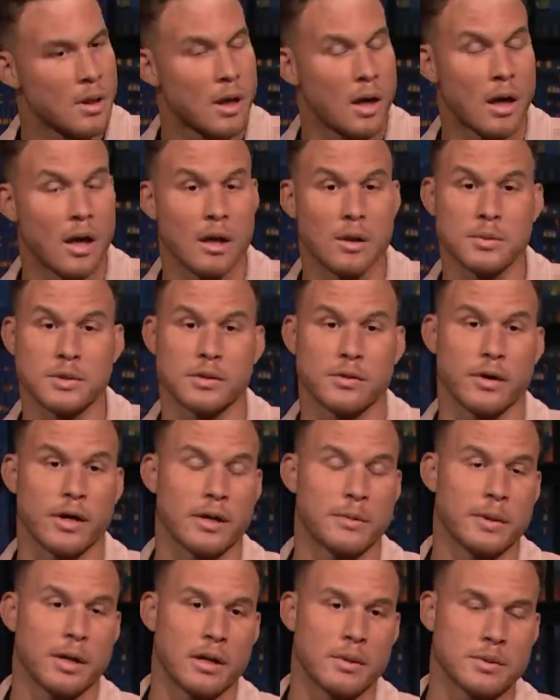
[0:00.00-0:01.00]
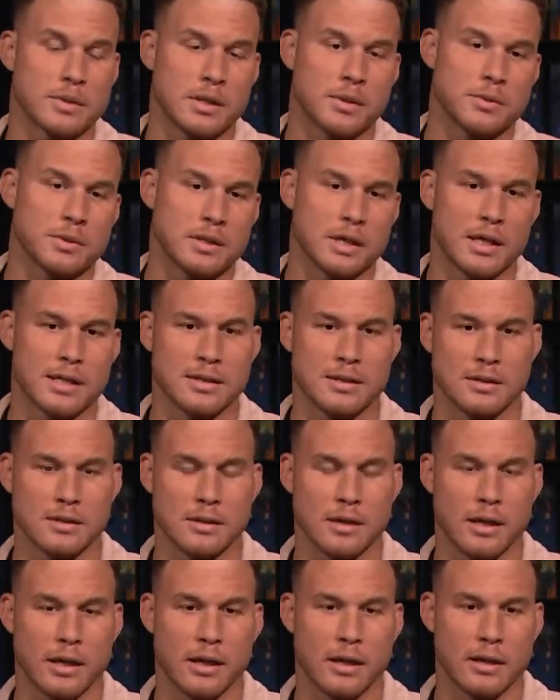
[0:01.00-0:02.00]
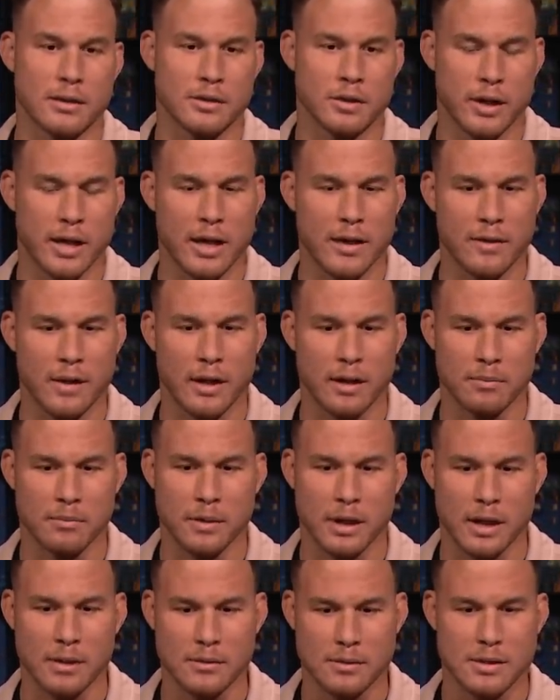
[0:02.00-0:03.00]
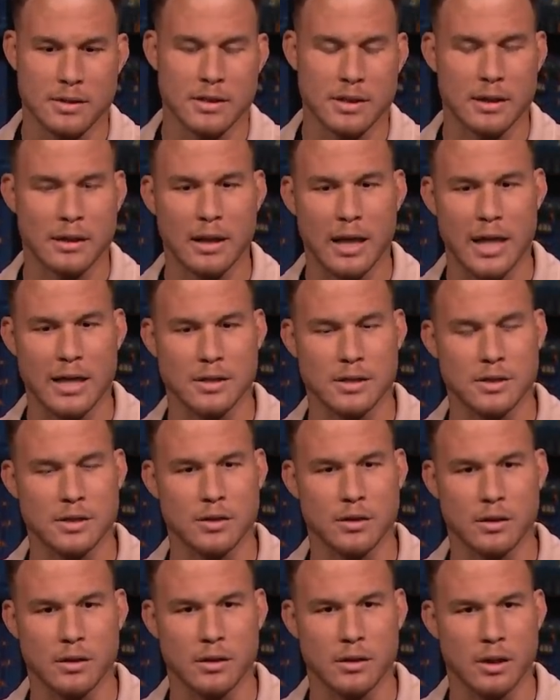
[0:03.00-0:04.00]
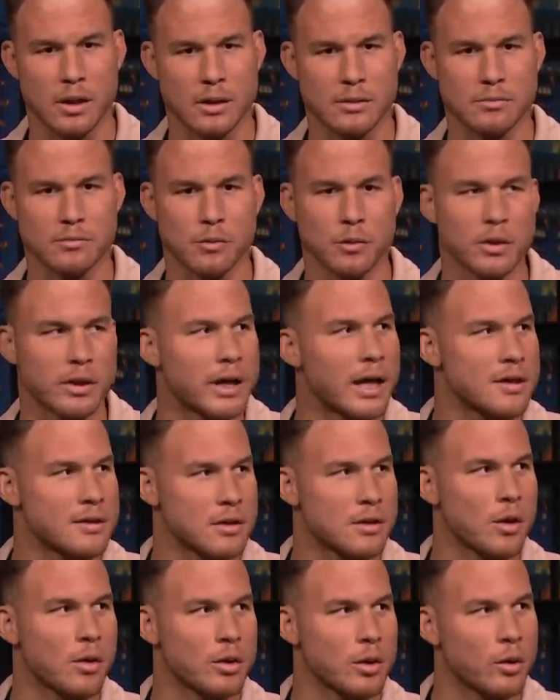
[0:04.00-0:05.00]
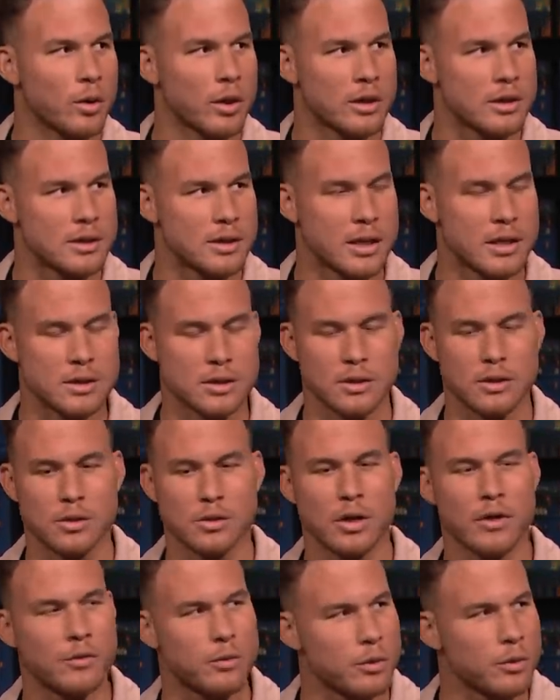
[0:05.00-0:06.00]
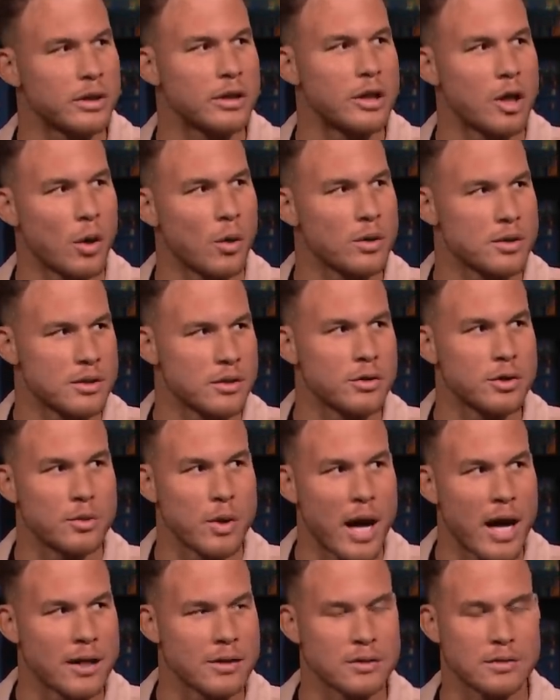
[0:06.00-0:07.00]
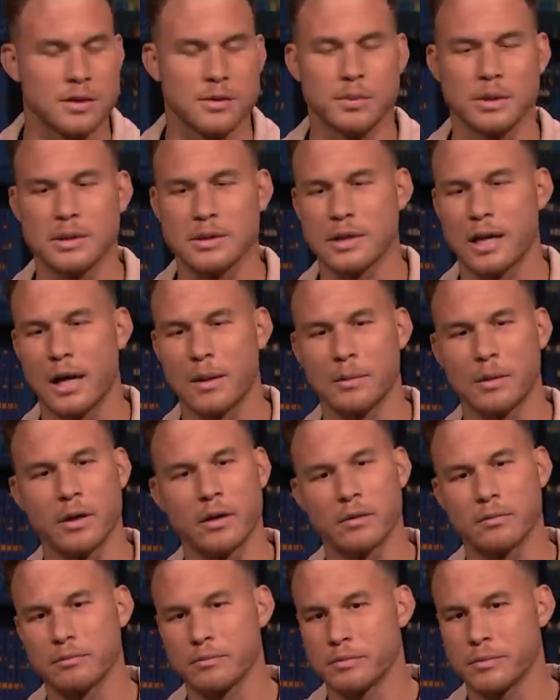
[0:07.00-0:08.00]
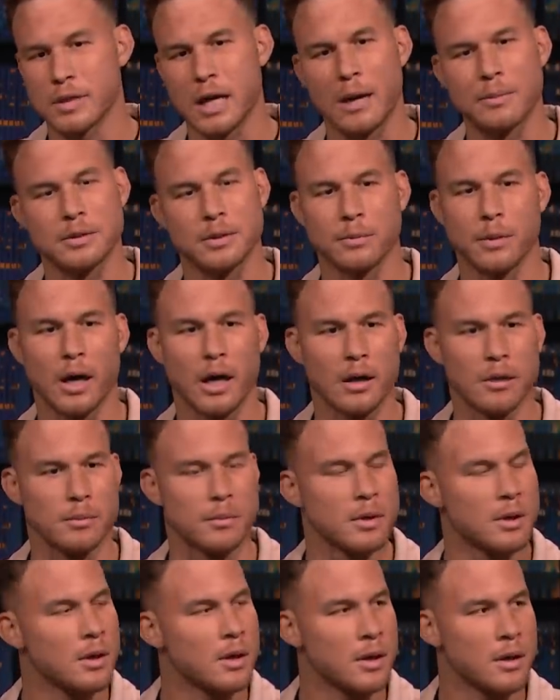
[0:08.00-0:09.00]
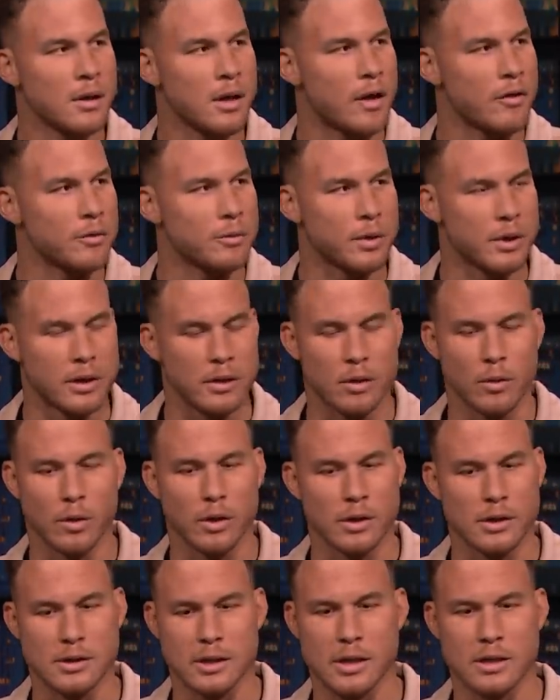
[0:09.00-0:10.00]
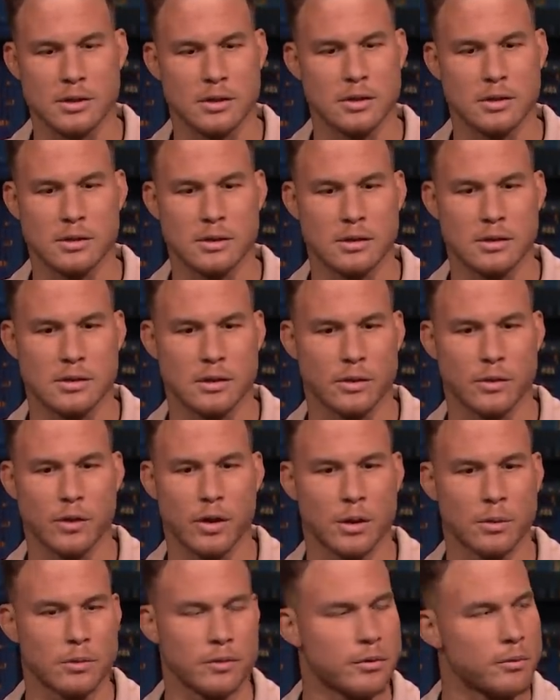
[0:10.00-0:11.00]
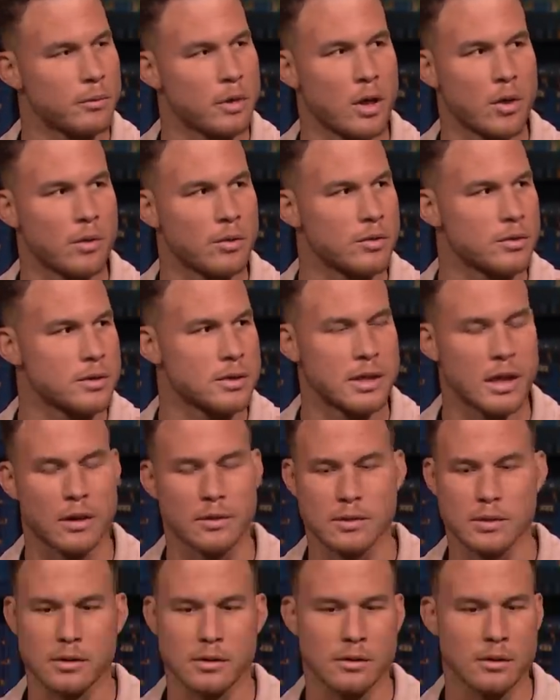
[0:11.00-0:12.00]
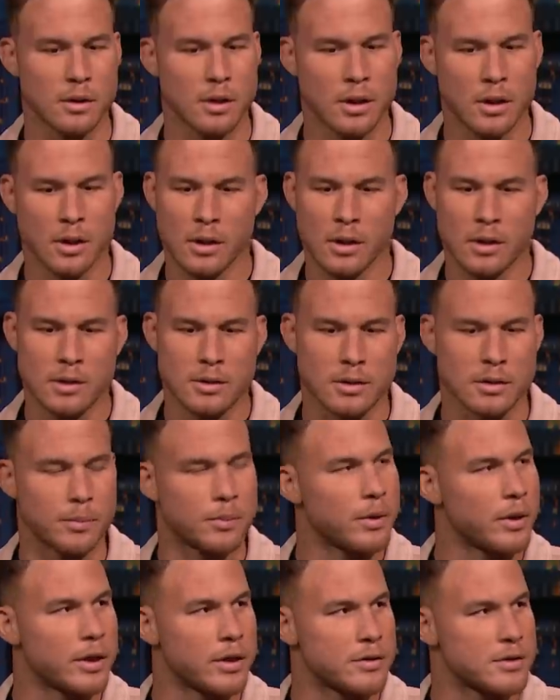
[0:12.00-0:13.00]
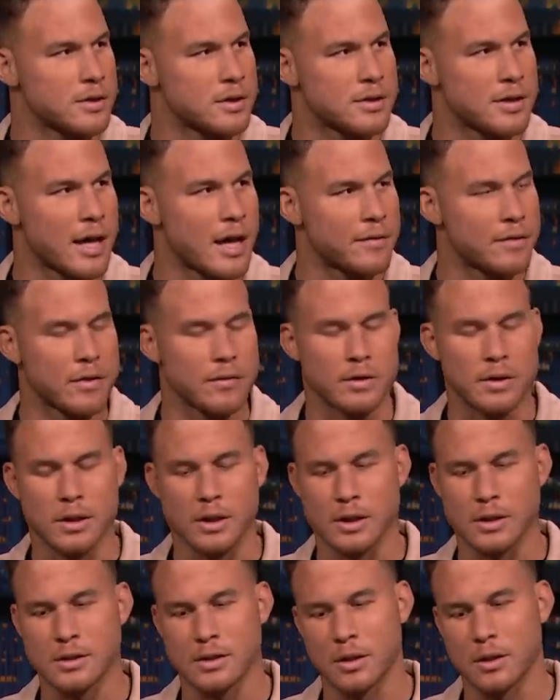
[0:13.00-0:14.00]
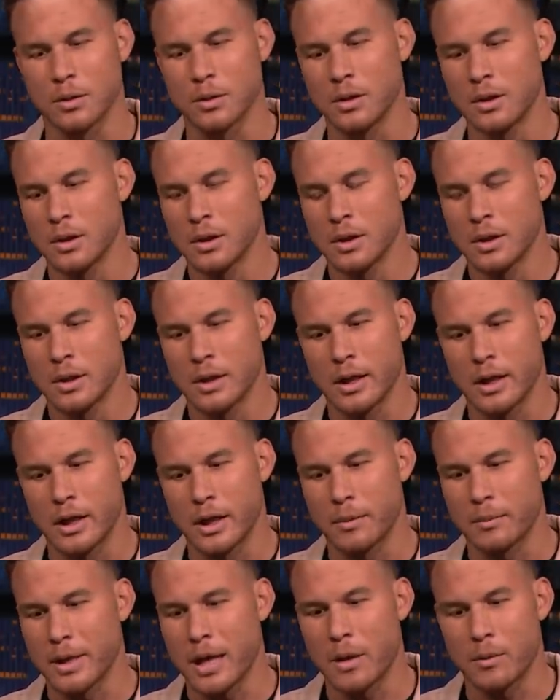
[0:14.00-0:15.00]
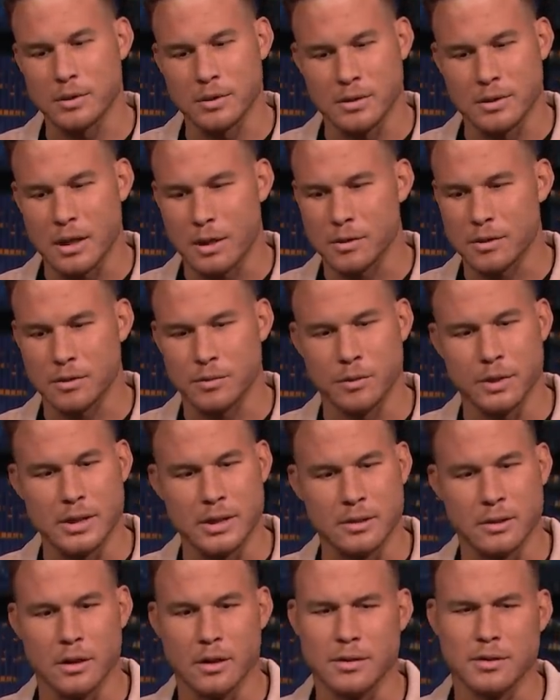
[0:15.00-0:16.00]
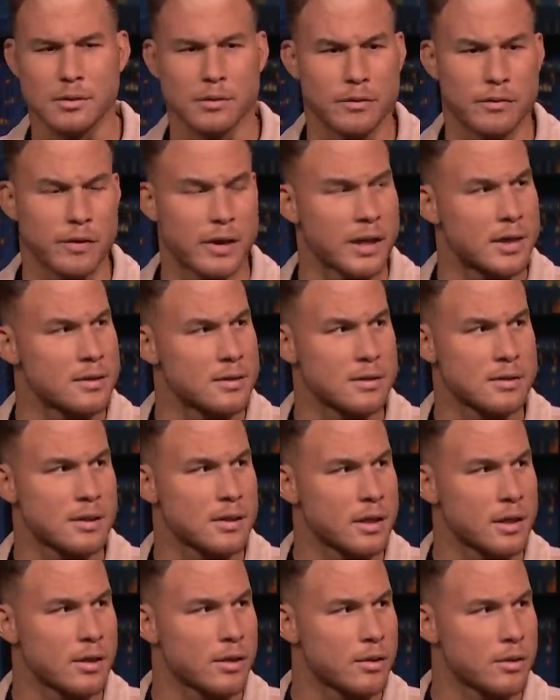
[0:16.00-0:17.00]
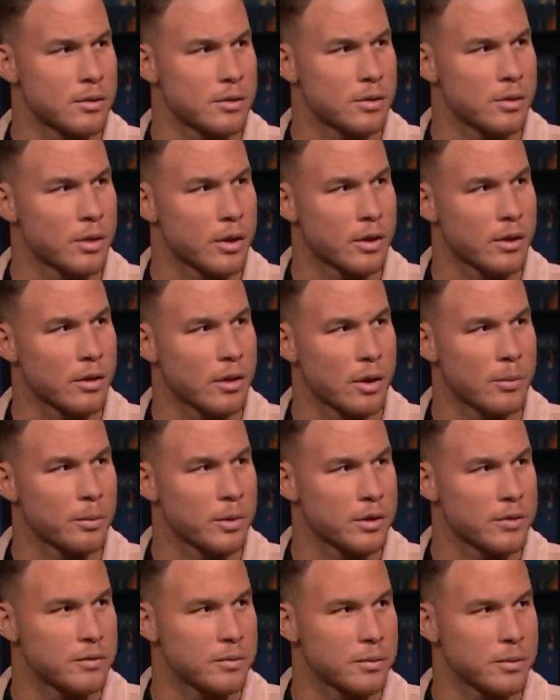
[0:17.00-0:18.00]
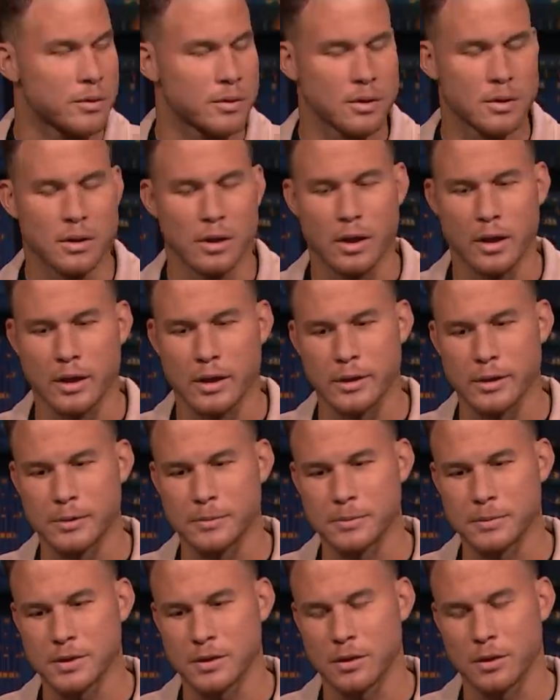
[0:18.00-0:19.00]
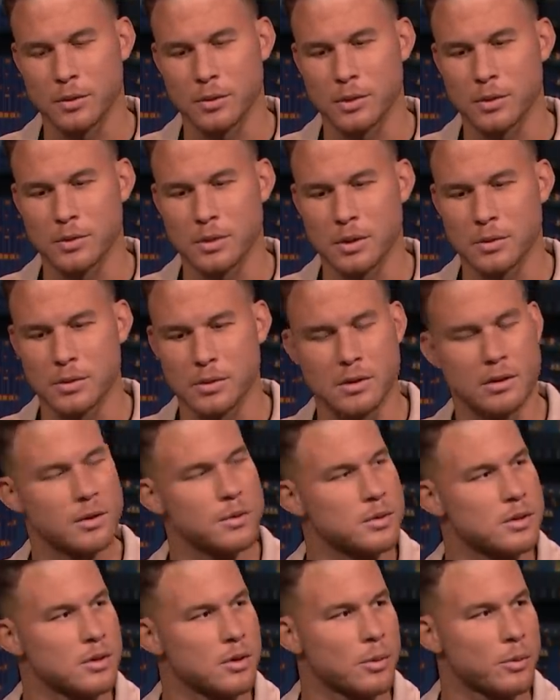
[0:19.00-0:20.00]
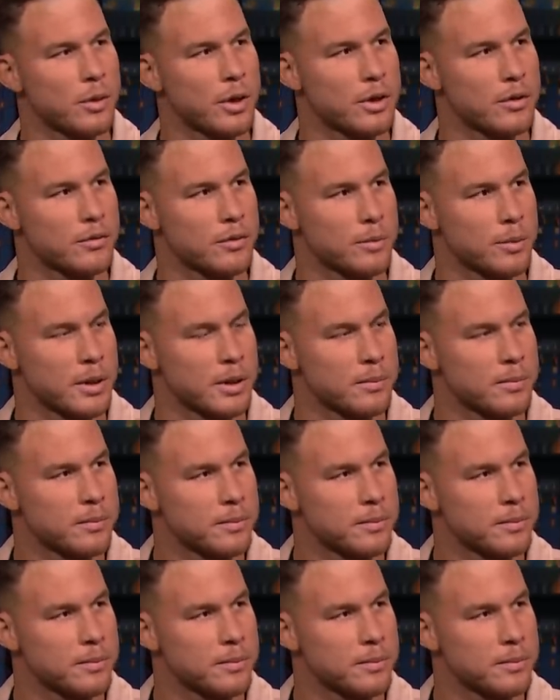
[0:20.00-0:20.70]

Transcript: Uh, it was great, man. It was it was nice to I, you know I had that that stint last year and, and really got to know the organization. You never really know until you actually spend time there. And top to bottom, everybody in the organization is, is incredible, from the owners down to to the players, the staff, everything. So um, that was that was a reason. Also, the fans here in New York are unbelievable. Um, so it, it was a, it was a no brainer for me.